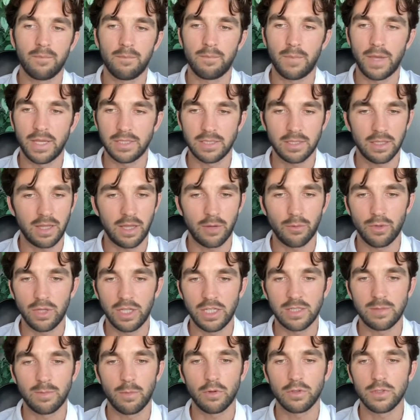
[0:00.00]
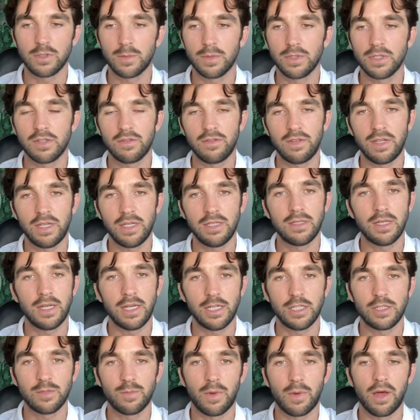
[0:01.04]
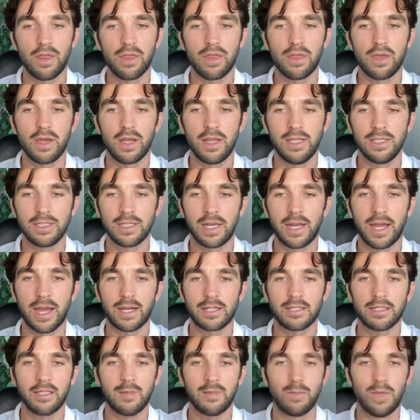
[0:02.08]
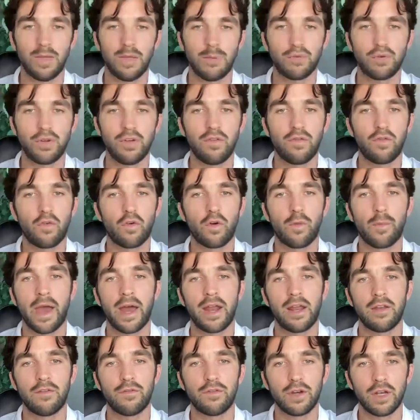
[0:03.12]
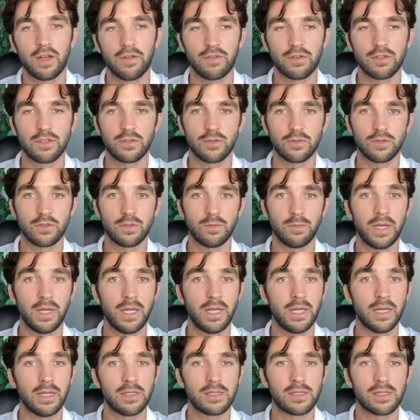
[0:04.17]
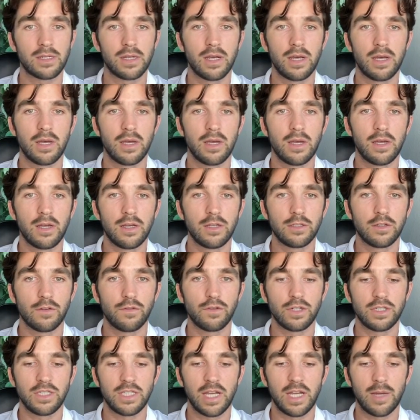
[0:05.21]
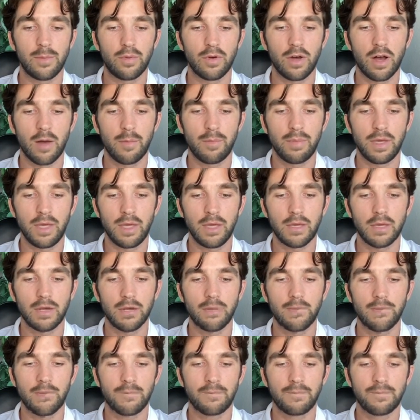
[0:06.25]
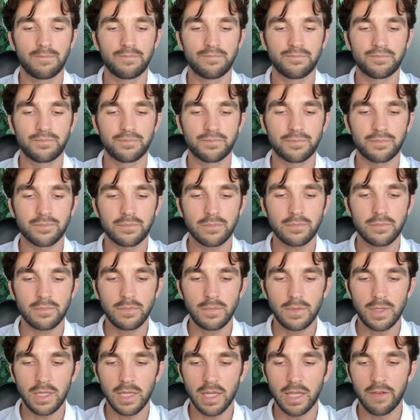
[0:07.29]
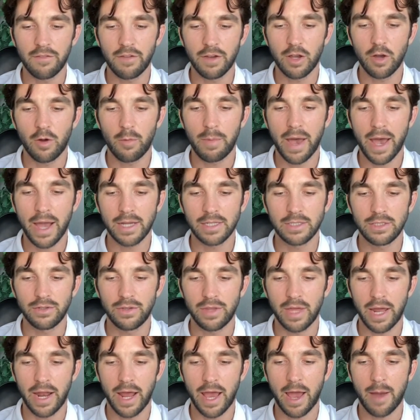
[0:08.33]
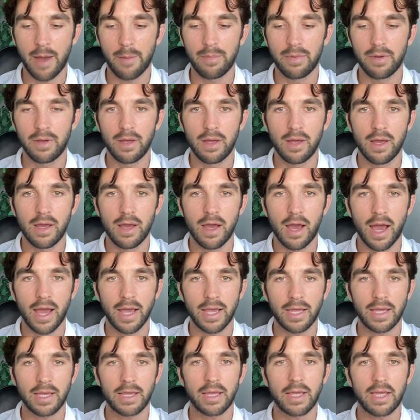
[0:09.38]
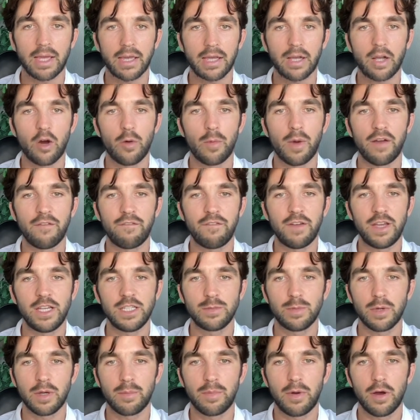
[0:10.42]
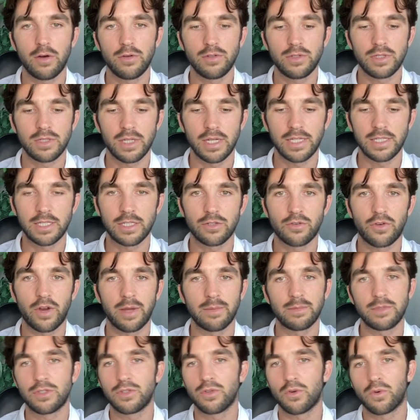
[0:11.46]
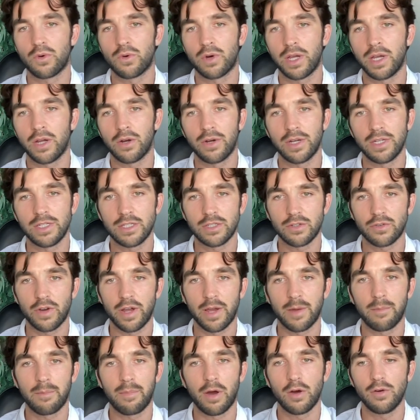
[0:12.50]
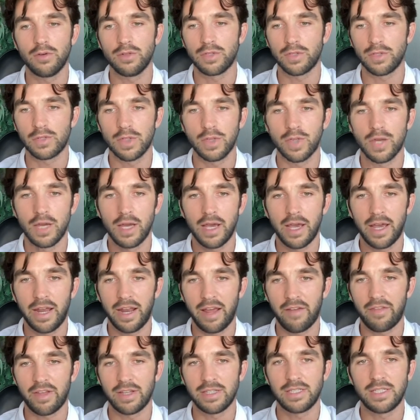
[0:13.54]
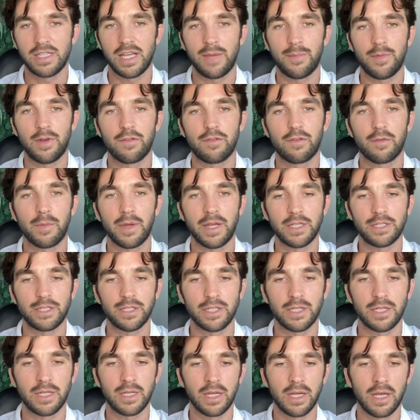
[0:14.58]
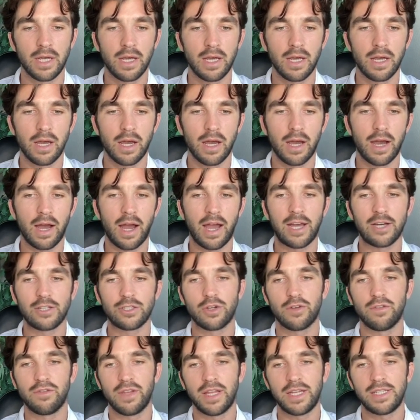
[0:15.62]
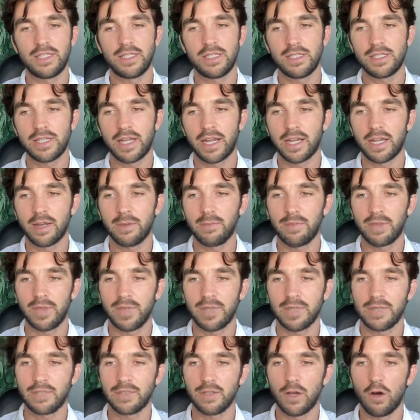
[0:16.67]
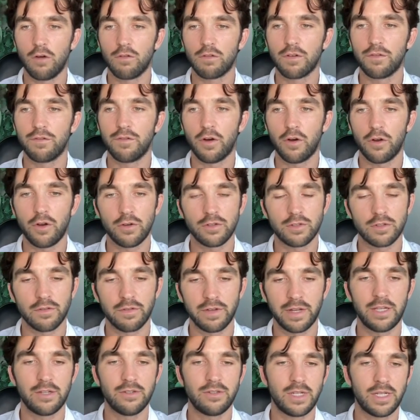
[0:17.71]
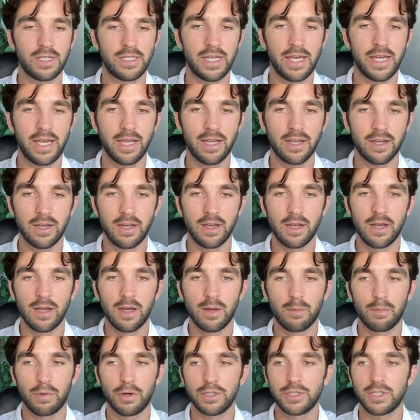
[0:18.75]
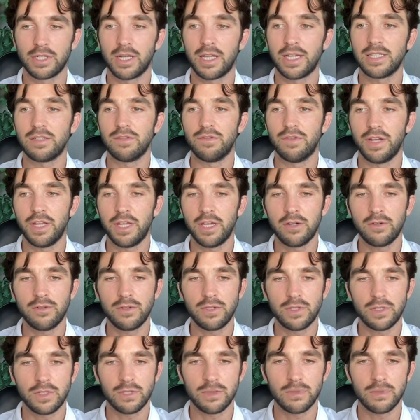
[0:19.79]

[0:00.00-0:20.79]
Basically, they release multiples of these each month, and these can actually be pre-formatted for different social medias. So for example, up here, if I go back to that app, I can go by Facebook post, Instagram story, or Instagram post and have that same information. I also have lenses that I can place over photos or videos I take, personalized videos